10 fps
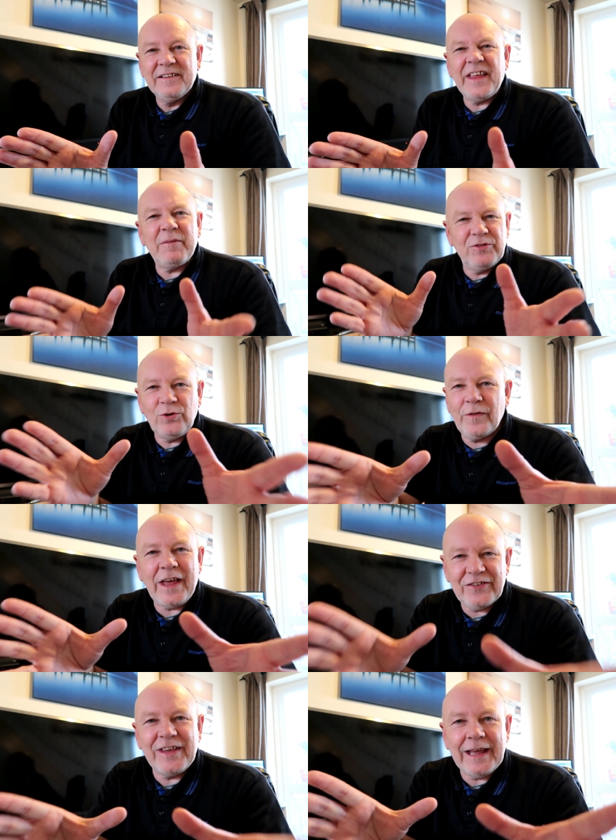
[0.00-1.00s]
I'm sure
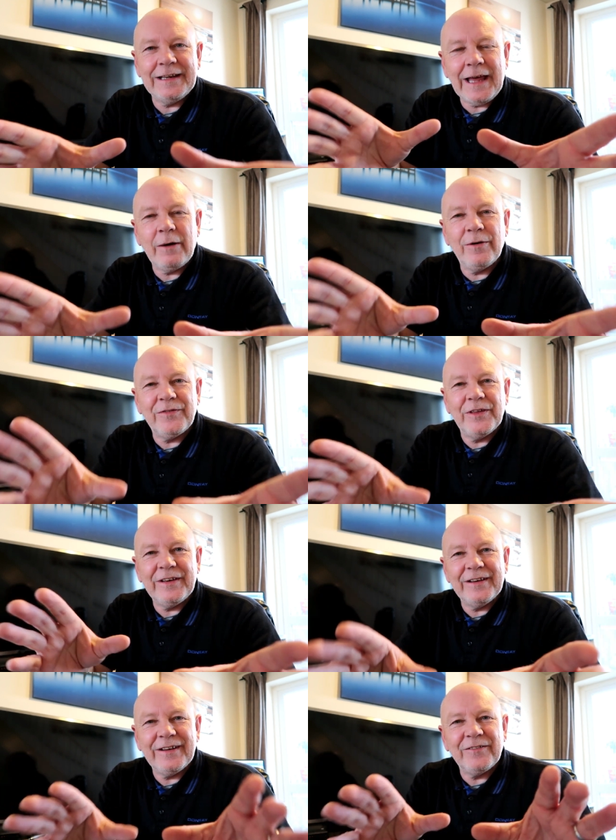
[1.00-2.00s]
that's the end now of
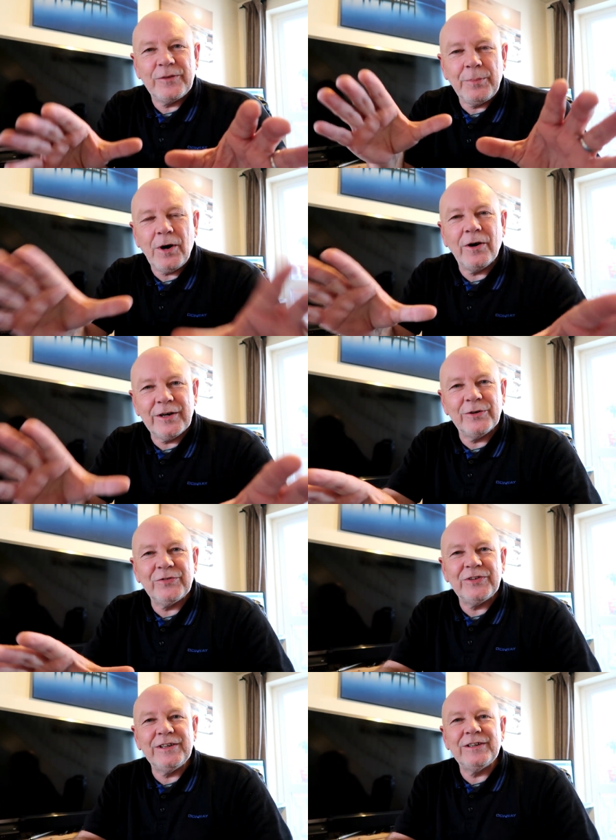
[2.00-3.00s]
the of the bar girl
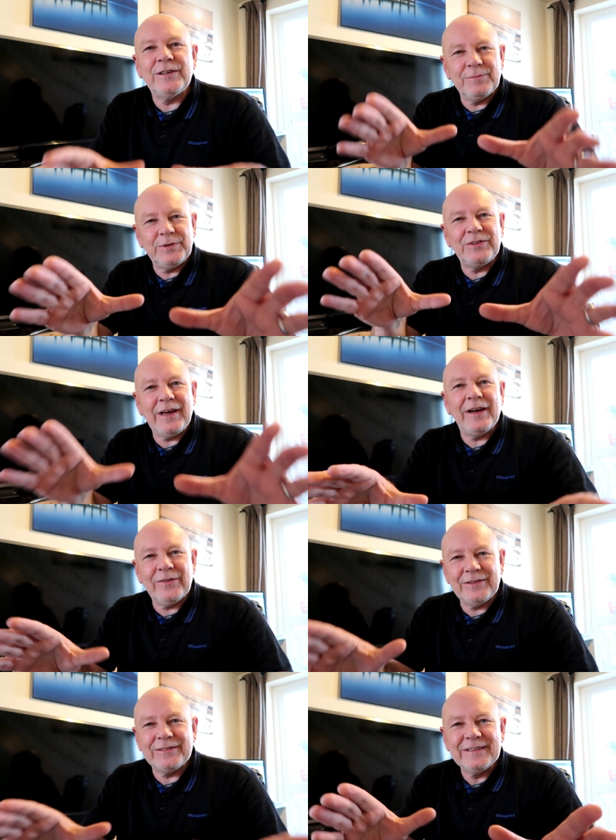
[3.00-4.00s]
scene and
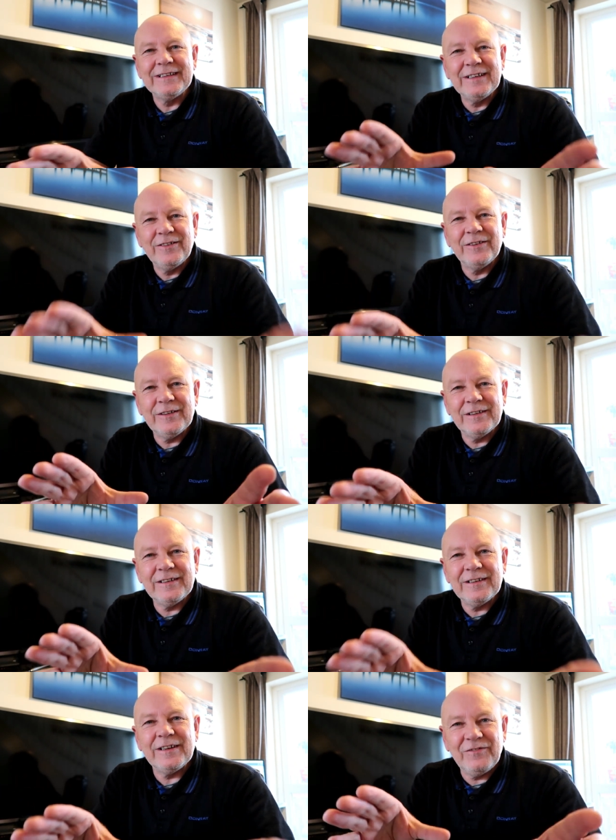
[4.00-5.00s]
Pattaya and
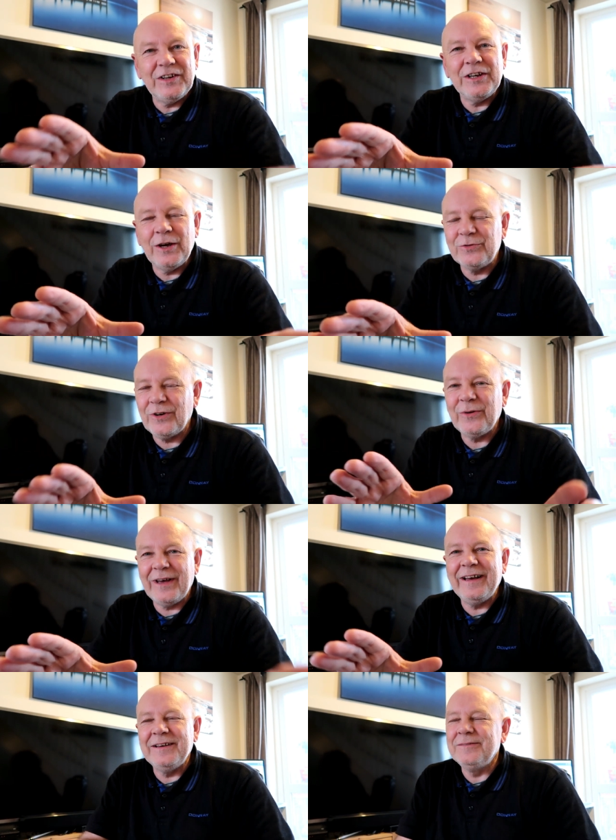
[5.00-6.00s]
videos,
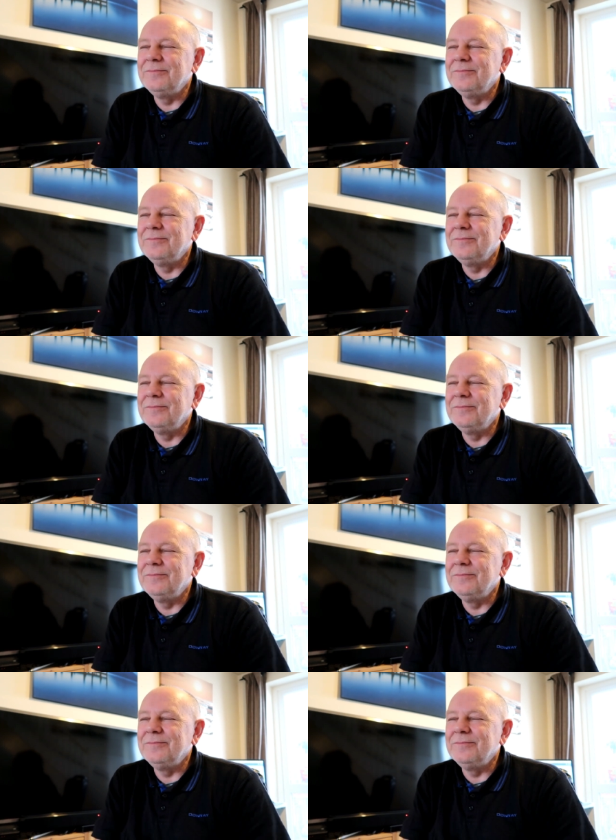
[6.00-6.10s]
okay?